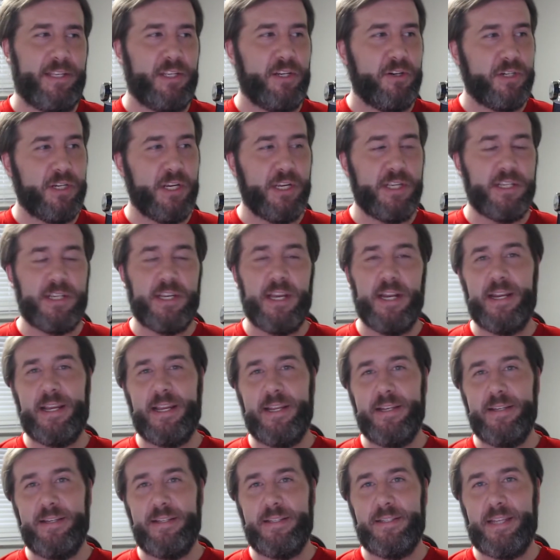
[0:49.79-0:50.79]
They're just going to
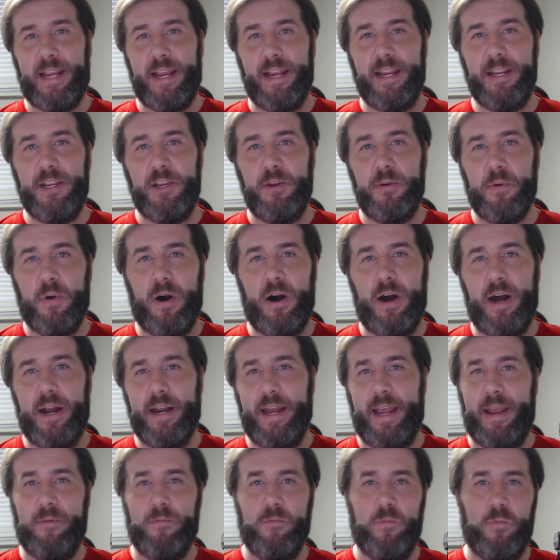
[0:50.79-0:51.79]
continue on
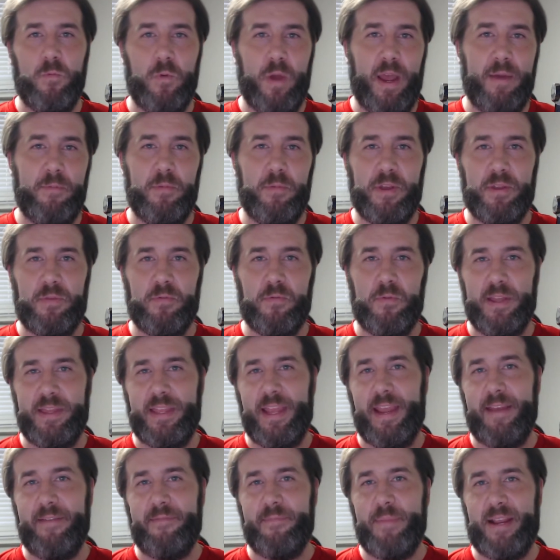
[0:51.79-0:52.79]
and win with what
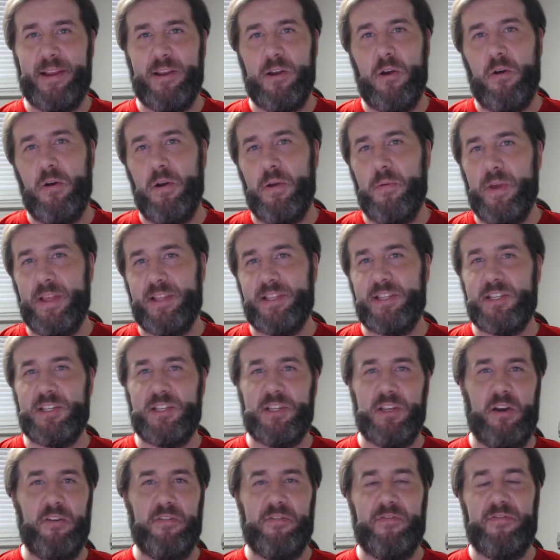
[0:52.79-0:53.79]
they've been going with
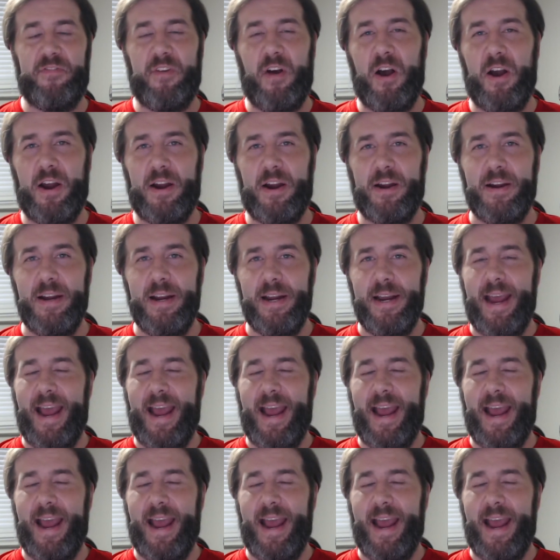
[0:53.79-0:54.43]
so far.